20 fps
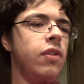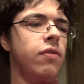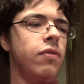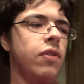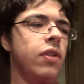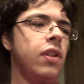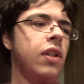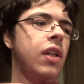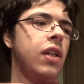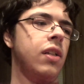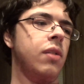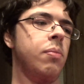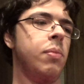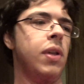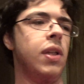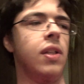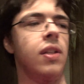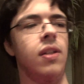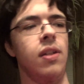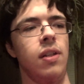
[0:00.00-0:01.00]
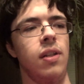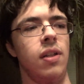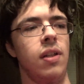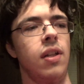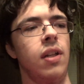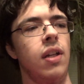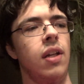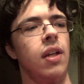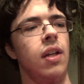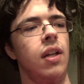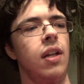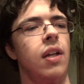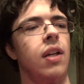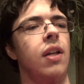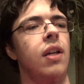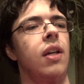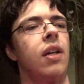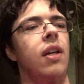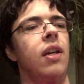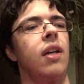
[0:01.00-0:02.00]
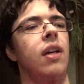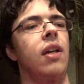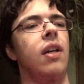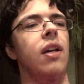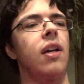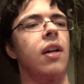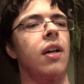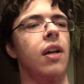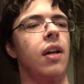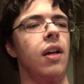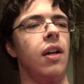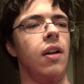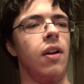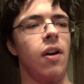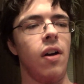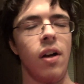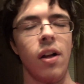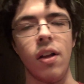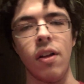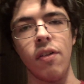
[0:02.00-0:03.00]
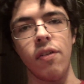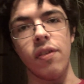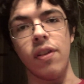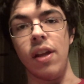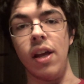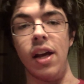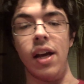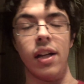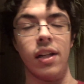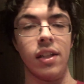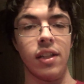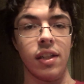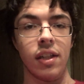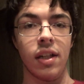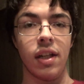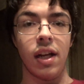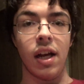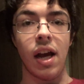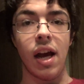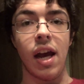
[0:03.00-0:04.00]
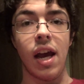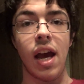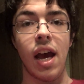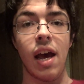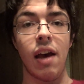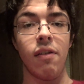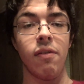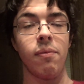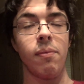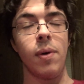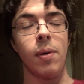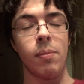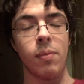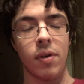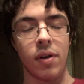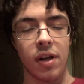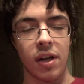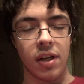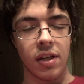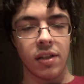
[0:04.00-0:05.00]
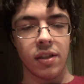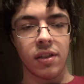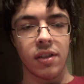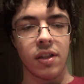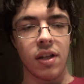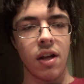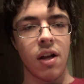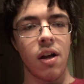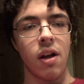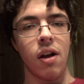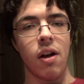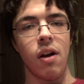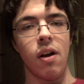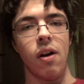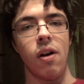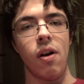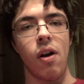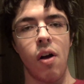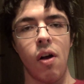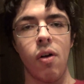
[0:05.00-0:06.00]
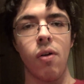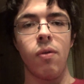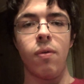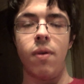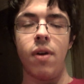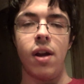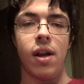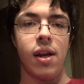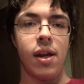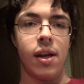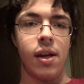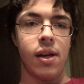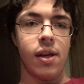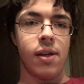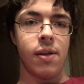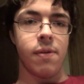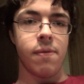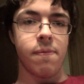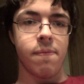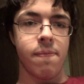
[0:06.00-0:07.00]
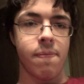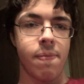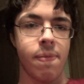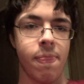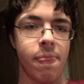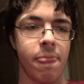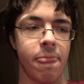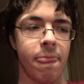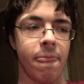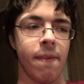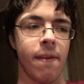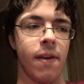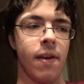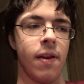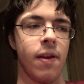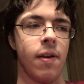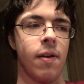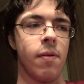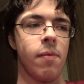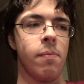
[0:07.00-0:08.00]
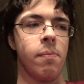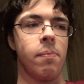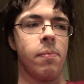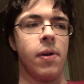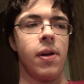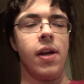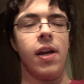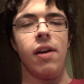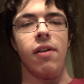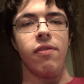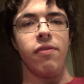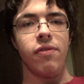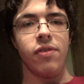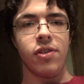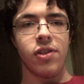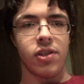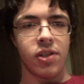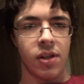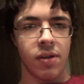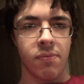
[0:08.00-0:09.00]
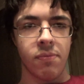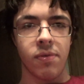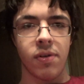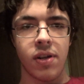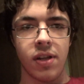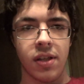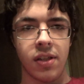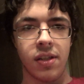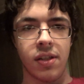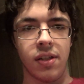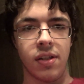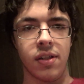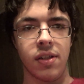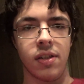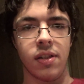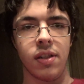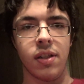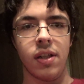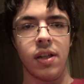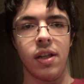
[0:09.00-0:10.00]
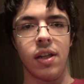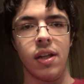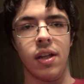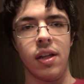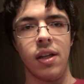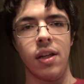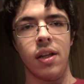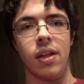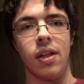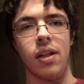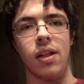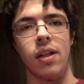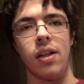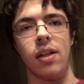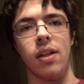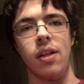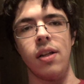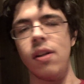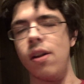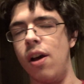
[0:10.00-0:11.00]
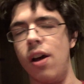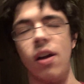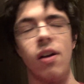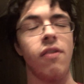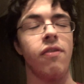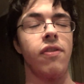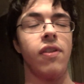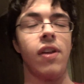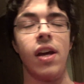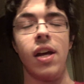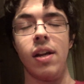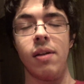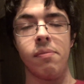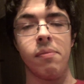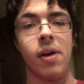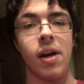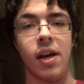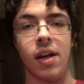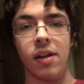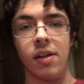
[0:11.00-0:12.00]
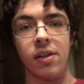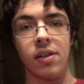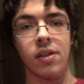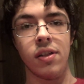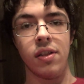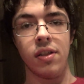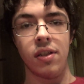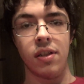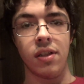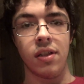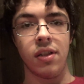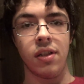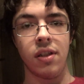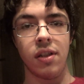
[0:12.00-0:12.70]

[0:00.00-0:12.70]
for the next pizza. And all of that I have memorized already. But yet for some reason none of that matters